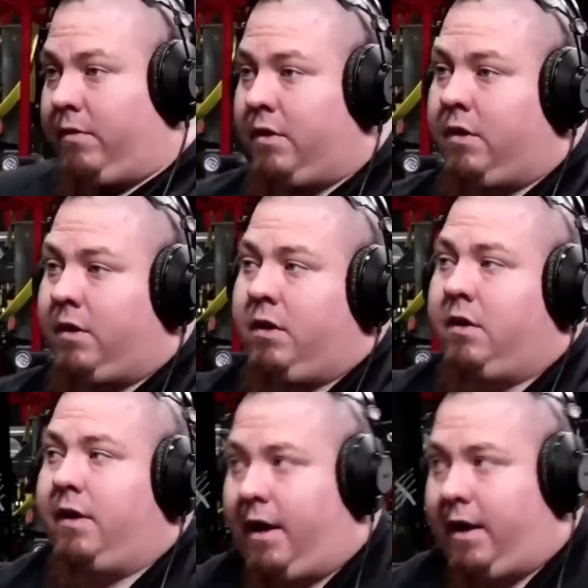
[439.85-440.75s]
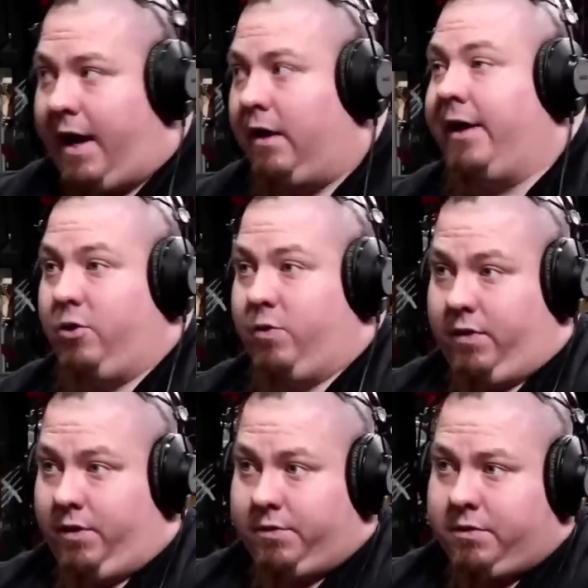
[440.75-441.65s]
Yeah. Yeah, I like doing
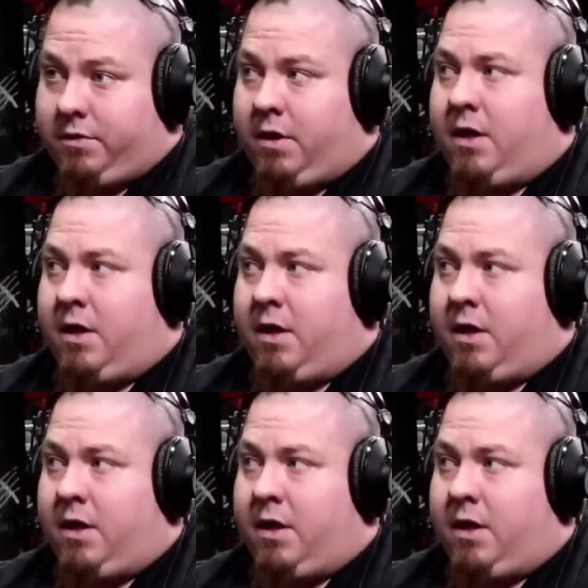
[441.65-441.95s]
those.